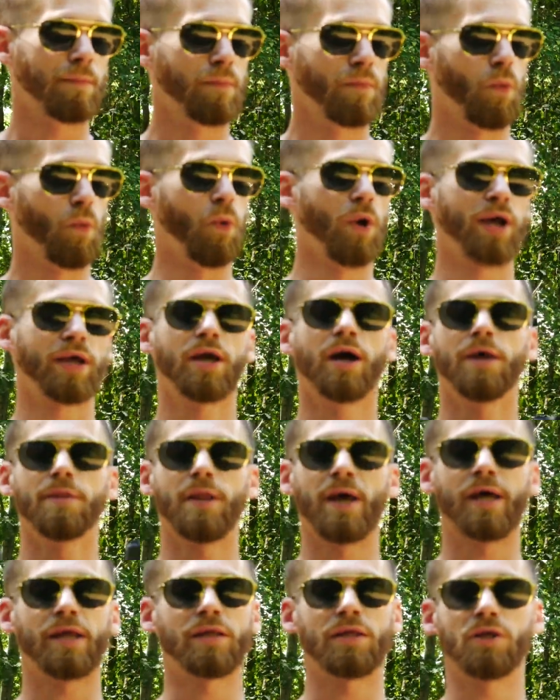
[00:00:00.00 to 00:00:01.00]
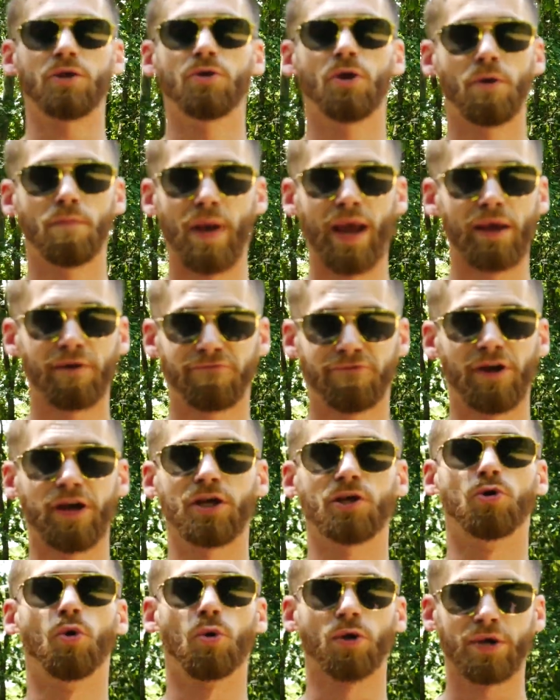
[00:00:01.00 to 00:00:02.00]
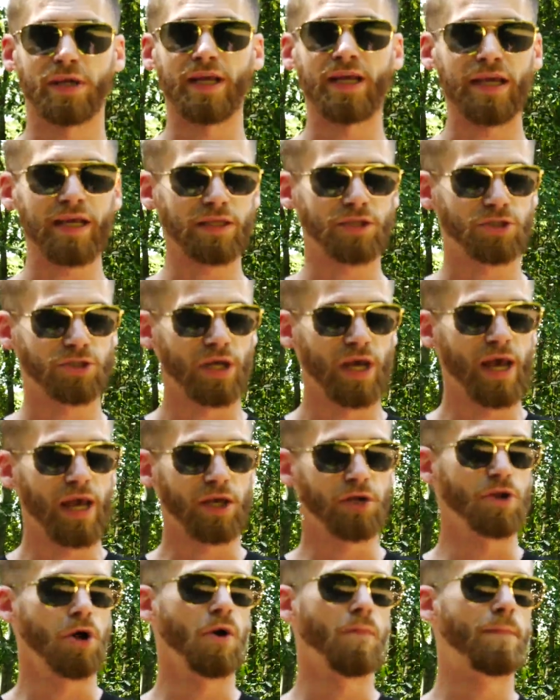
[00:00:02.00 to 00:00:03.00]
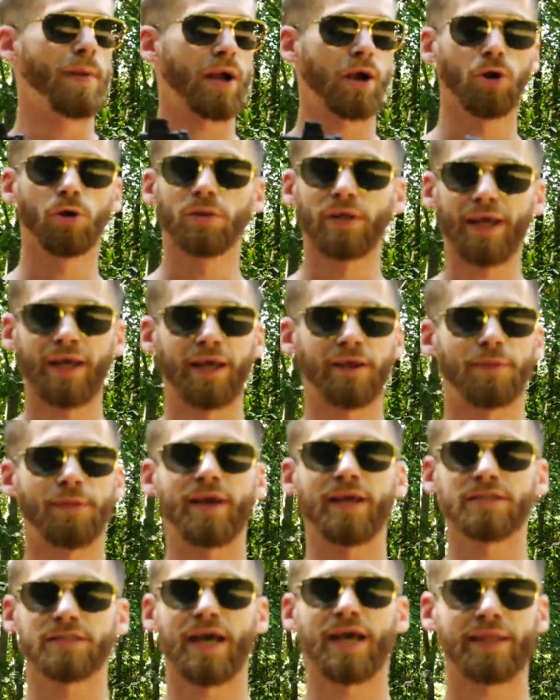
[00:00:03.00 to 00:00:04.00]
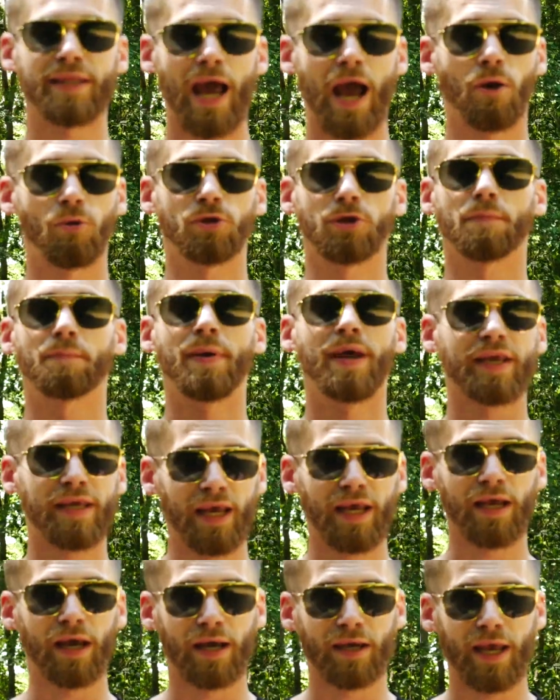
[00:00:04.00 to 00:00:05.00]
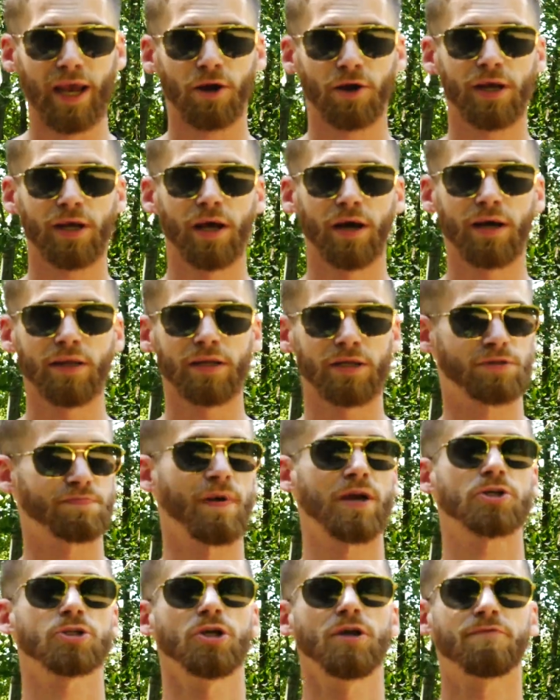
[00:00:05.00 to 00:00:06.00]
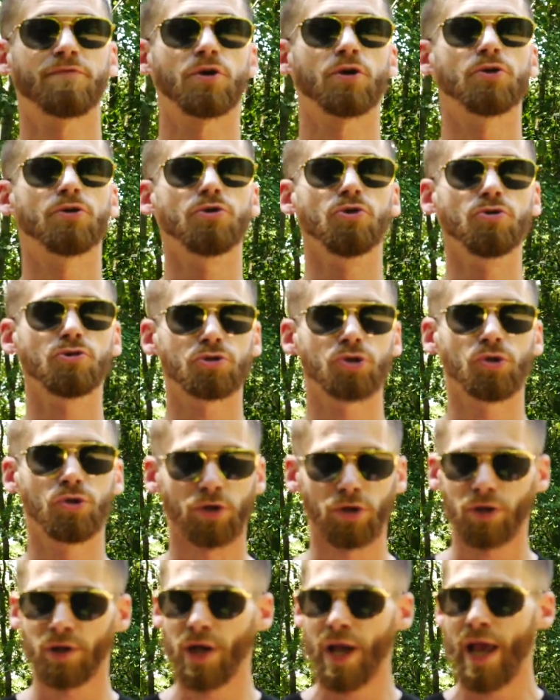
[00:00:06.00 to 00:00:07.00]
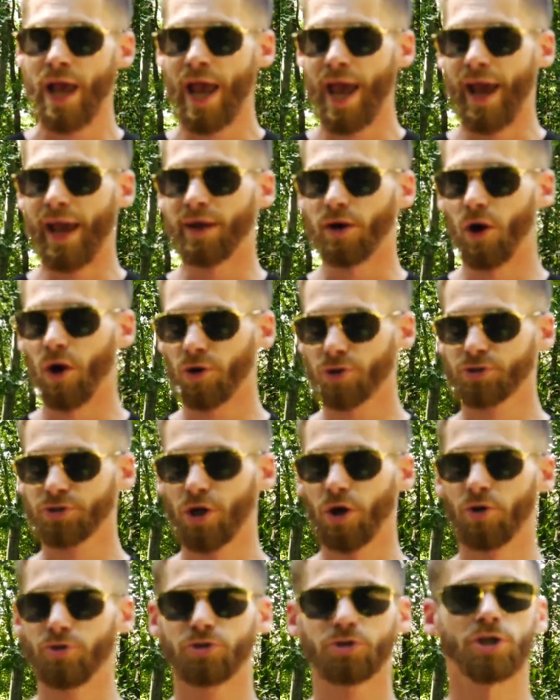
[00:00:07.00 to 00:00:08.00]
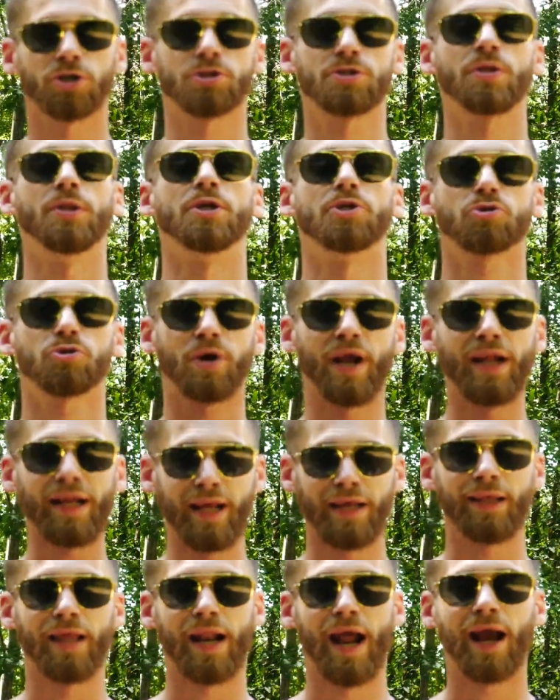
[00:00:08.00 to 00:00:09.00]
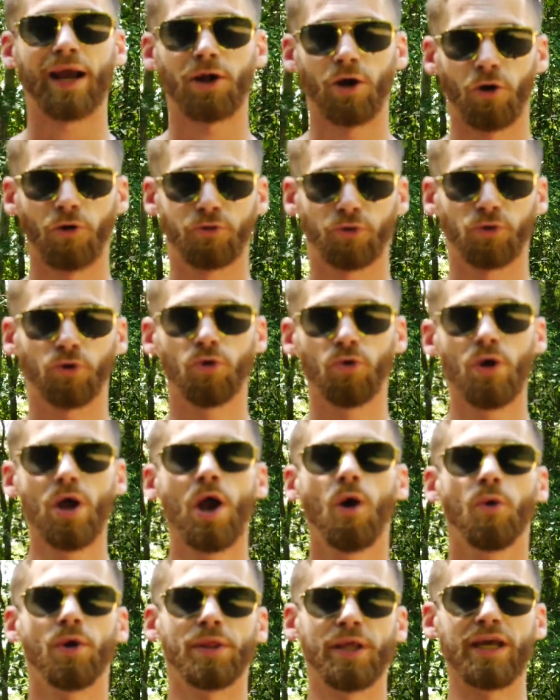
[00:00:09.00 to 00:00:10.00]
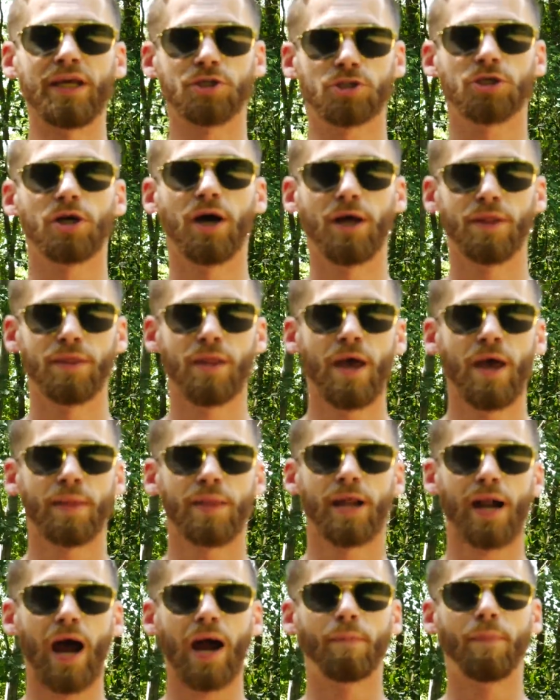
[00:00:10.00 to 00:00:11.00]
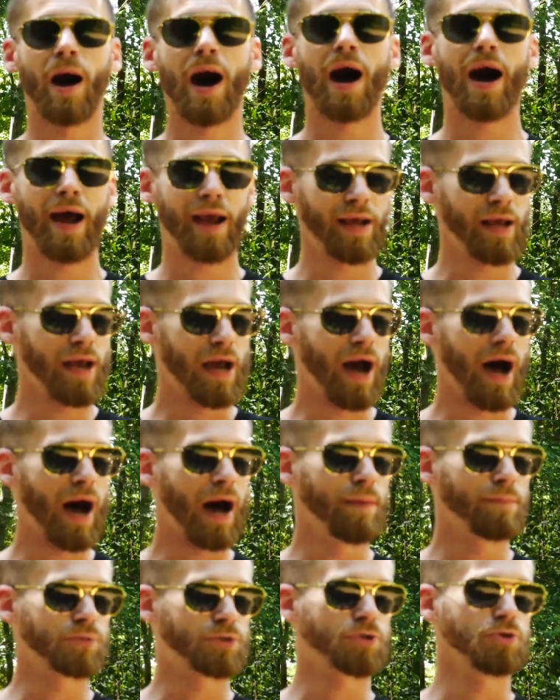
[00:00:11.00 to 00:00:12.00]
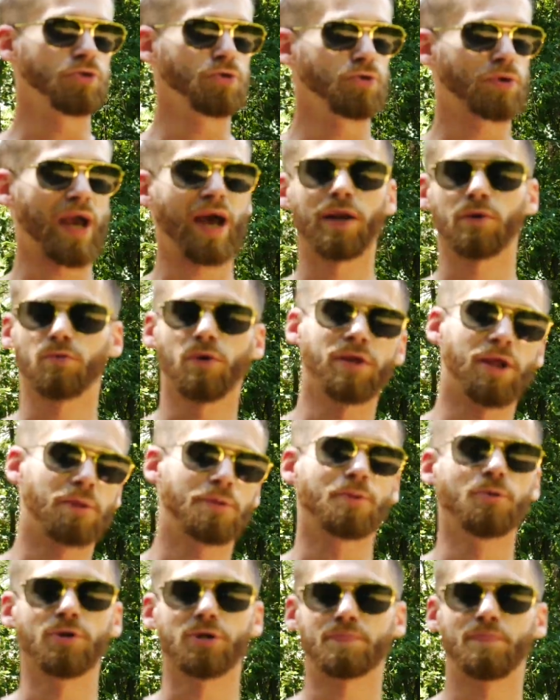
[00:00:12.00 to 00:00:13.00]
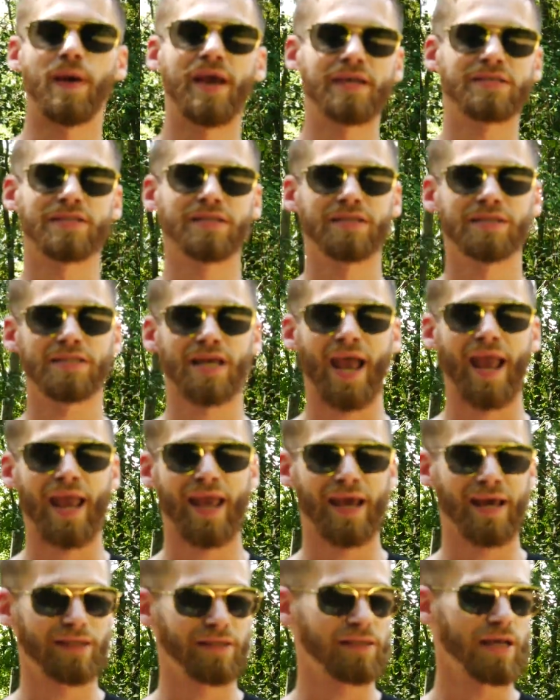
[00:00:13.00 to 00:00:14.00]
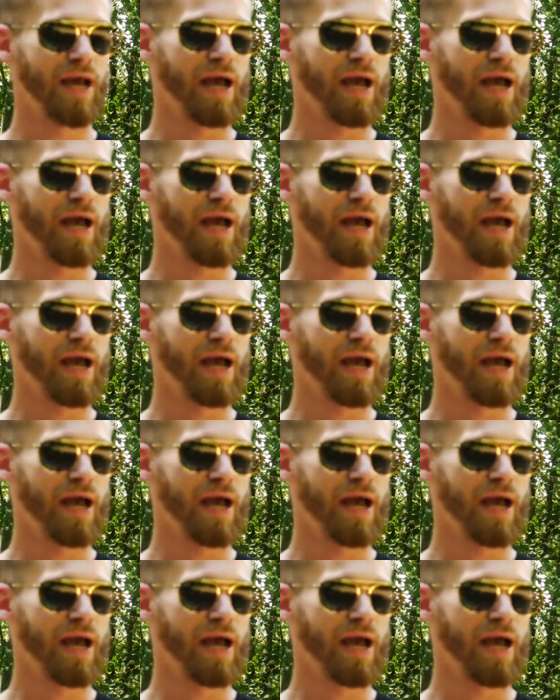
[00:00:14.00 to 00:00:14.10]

what gun that may fit your needs, barrel length, things like that when you're picking a carry gun, especially if you're a new shooter, and also just the training that I go through with each gun that I buy to kind of run it through its paces and